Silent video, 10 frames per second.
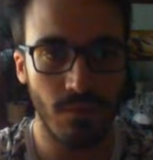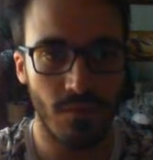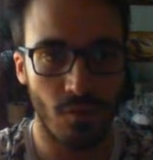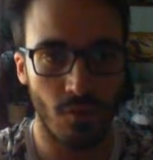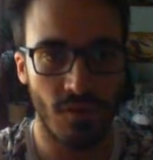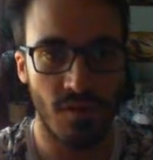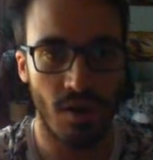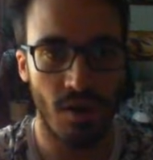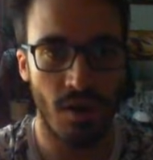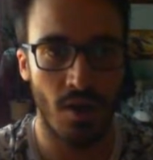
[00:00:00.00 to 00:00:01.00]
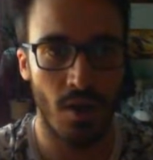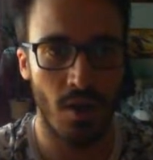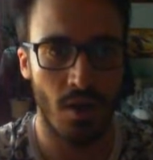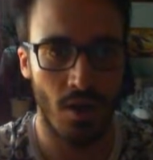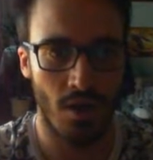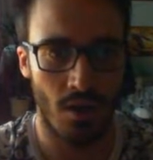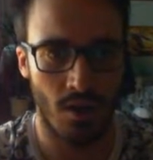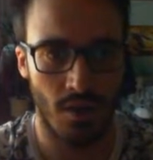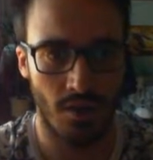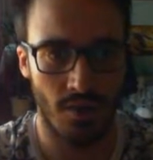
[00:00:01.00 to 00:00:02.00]
So these are
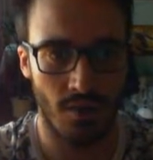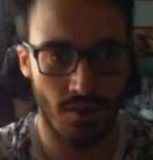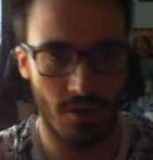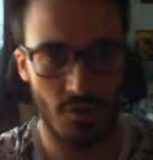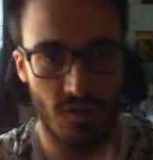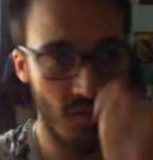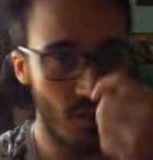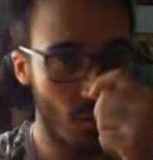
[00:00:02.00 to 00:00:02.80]
synchro